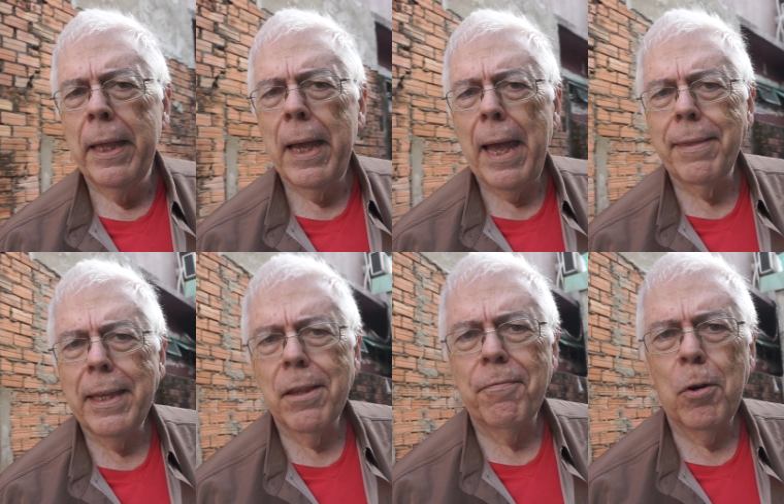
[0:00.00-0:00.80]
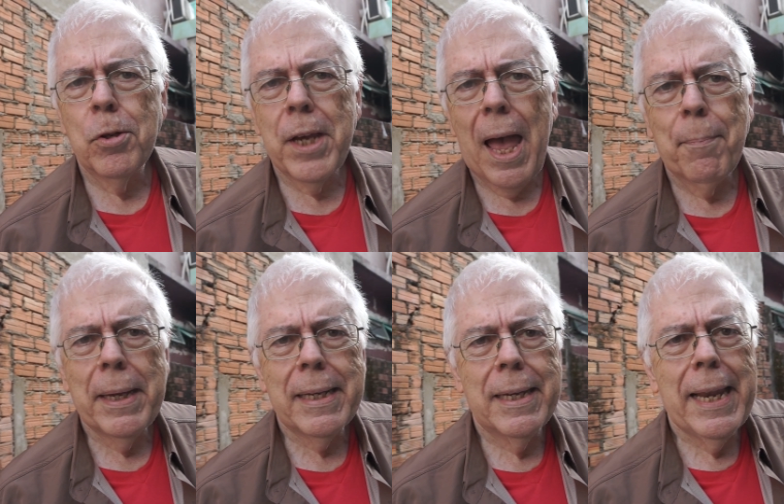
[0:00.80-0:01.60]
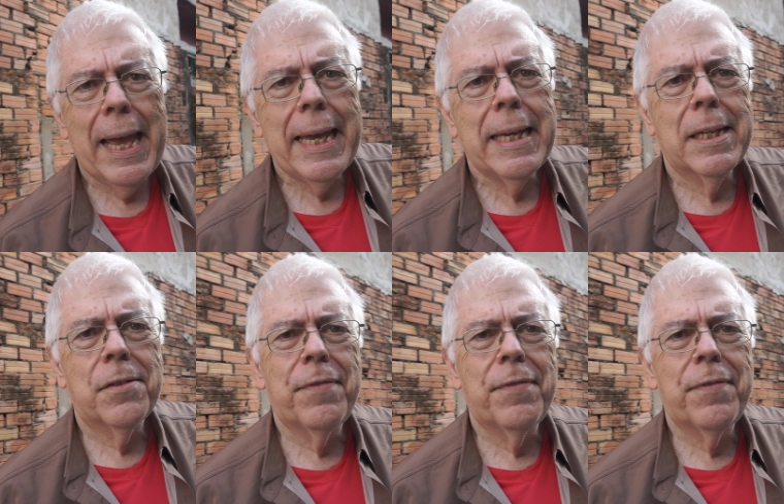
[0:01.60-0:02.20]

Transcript: I think the first topic today is